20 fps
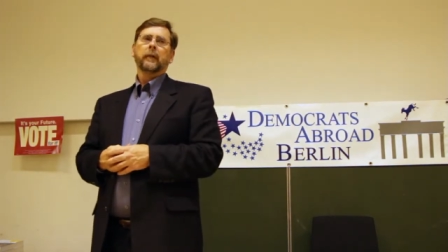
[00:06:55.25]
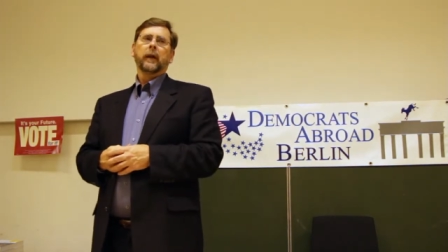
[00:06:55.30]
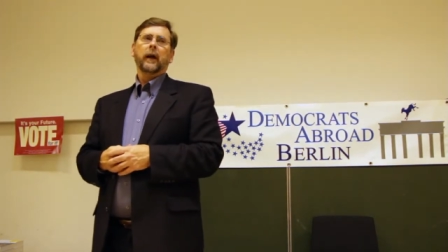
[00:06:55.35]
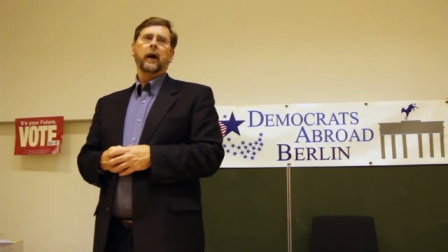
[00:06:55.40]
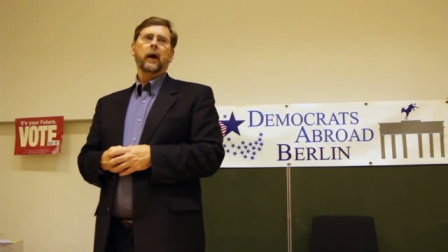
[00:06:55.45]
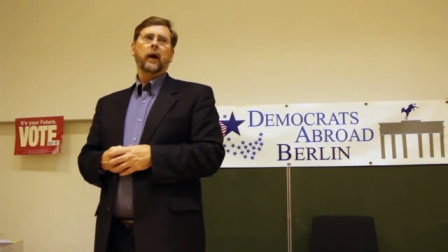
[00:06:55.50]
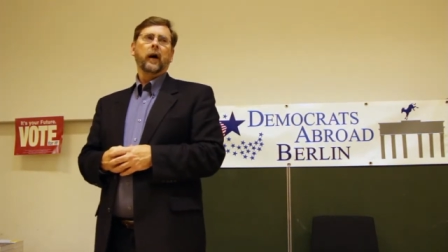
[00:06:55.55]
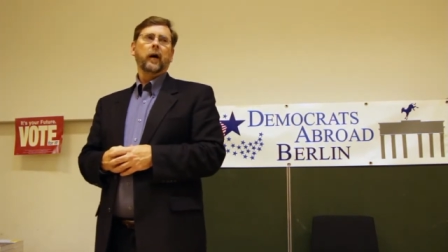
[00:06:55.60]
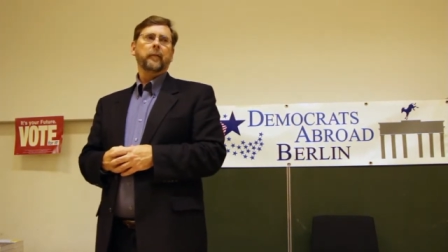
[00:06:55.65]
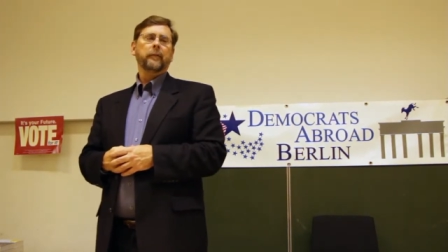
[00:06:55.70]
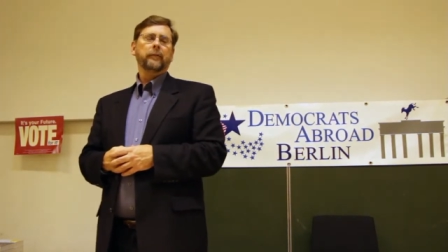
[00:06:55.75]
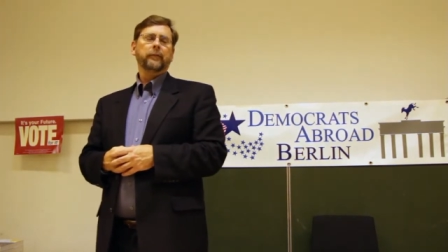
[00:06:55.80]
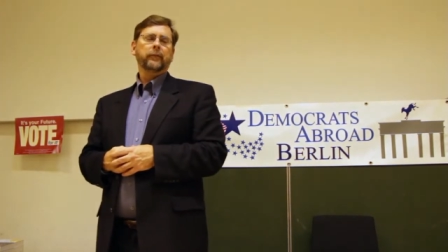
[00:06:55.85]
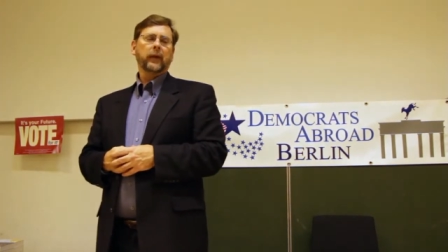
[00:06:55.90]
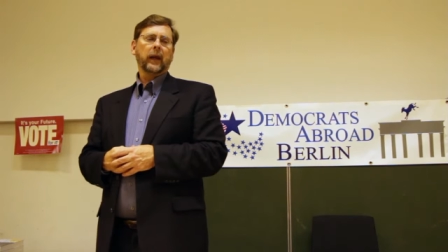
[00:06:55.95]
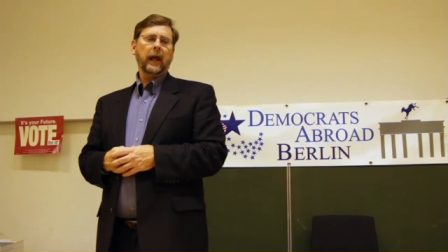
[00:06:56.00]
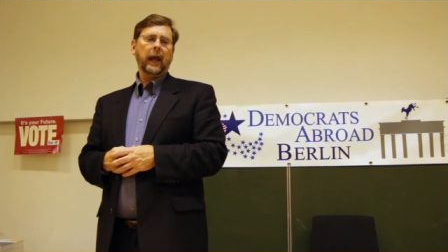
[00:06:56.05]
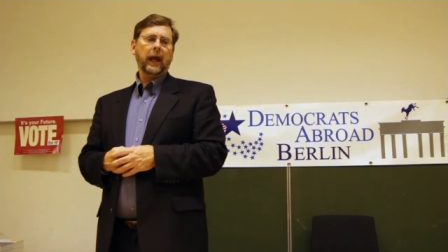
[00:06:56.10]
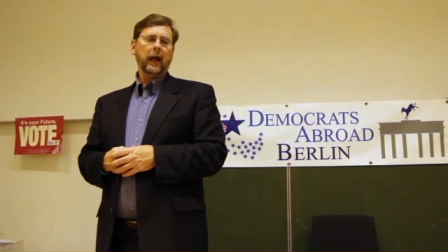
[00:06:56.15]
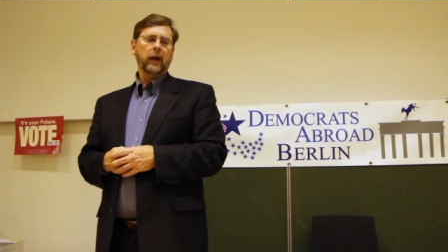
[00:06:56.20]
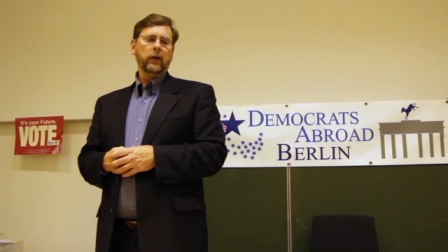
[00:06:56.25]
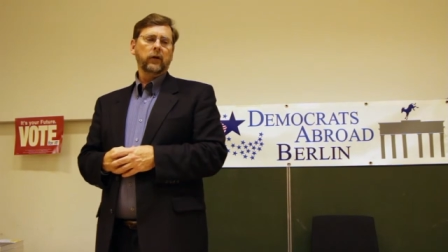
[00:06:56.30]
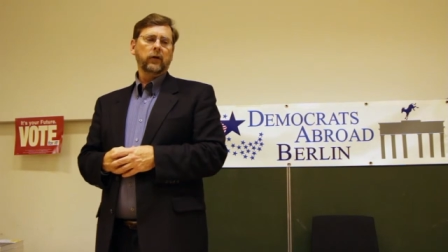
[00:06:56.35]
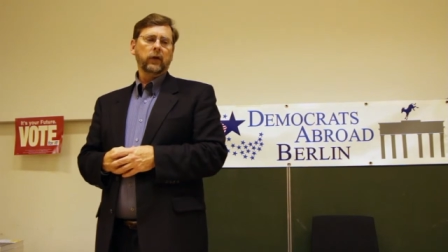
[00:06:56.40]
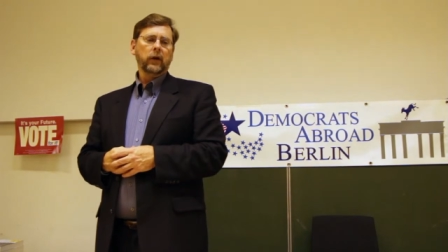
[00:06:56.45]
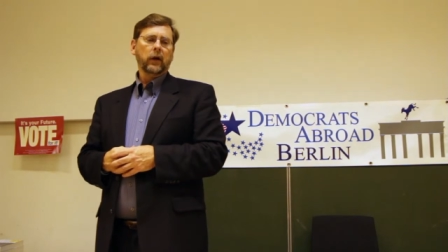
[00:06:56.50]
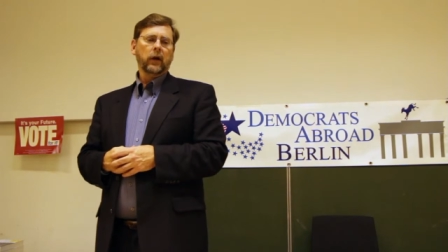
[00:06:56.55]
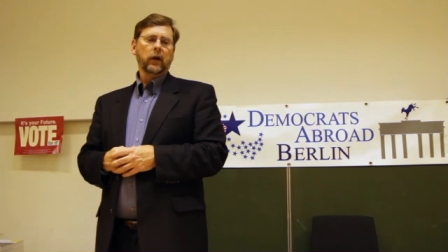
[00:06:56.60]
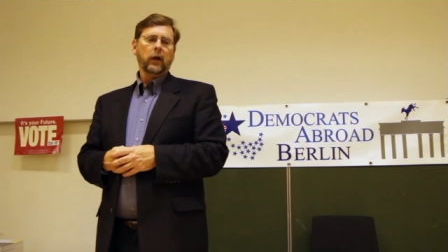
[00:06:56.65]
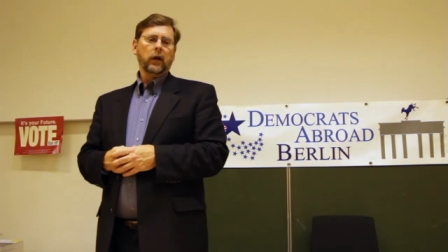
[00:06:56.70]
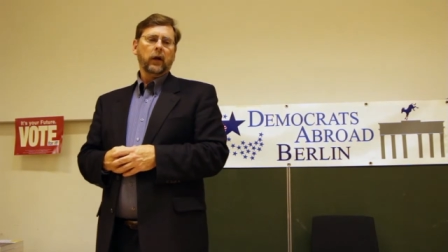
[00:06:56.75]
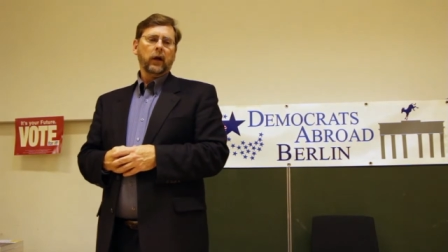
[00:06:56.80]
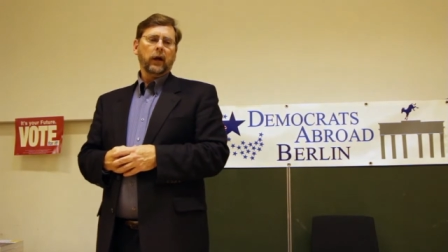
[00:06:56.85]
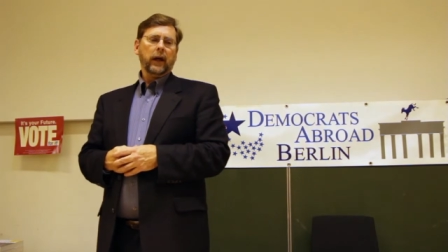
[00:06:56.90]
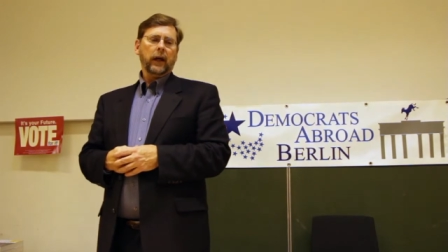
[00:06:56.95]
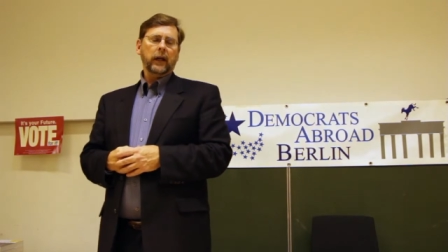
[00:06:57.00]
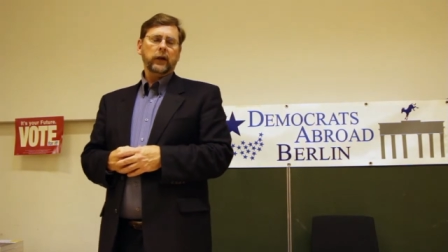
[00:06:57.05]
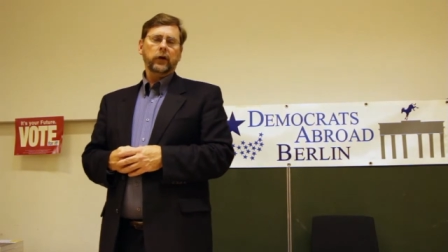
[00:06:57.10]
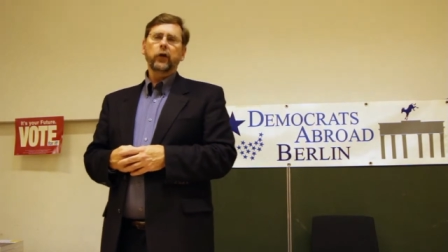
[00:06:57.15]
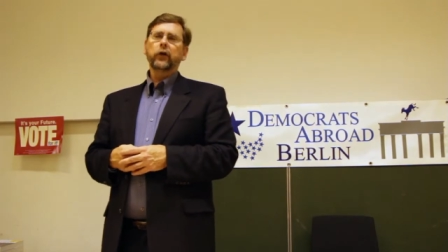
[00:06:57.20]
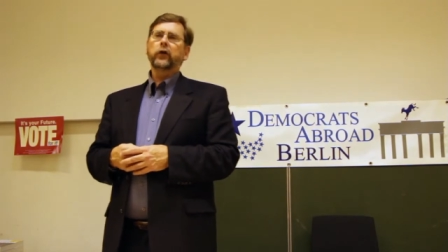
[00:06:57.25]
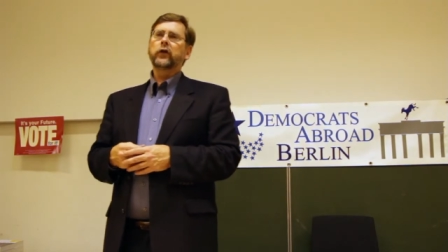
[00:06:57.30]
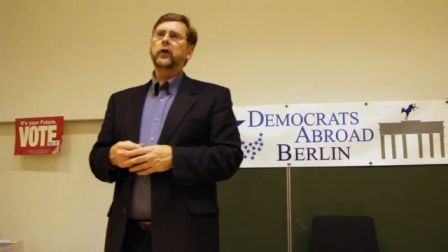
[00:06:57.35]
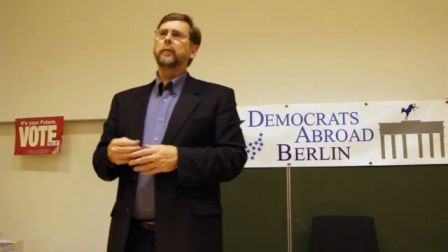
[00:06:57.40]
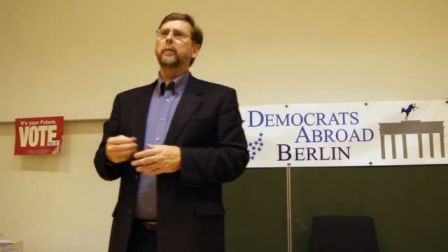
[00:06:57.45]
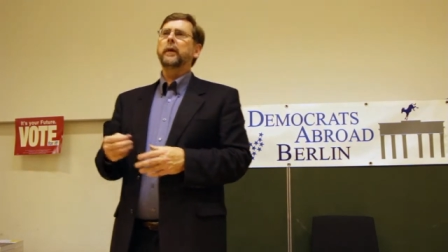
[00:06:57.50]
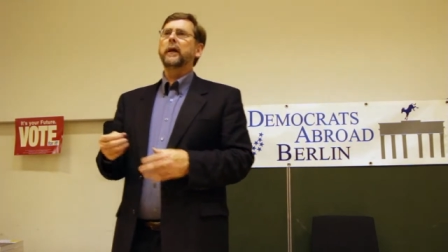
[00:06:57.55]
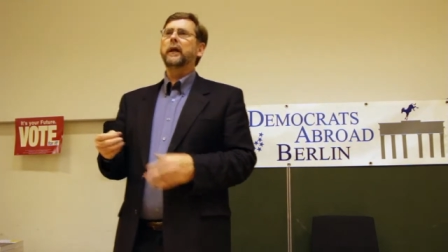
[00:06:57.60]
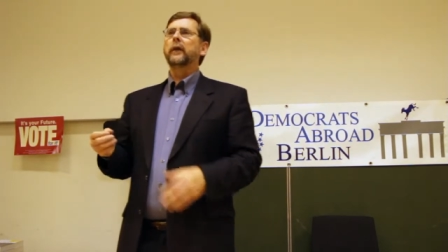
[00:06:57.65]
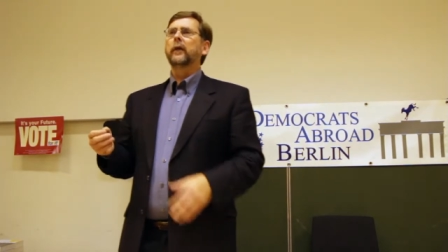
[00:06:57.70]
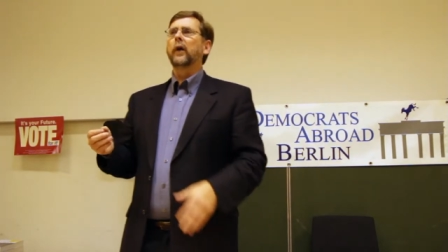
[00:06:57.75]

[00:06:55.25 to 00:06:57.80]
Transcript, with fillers: Um, and it used to be,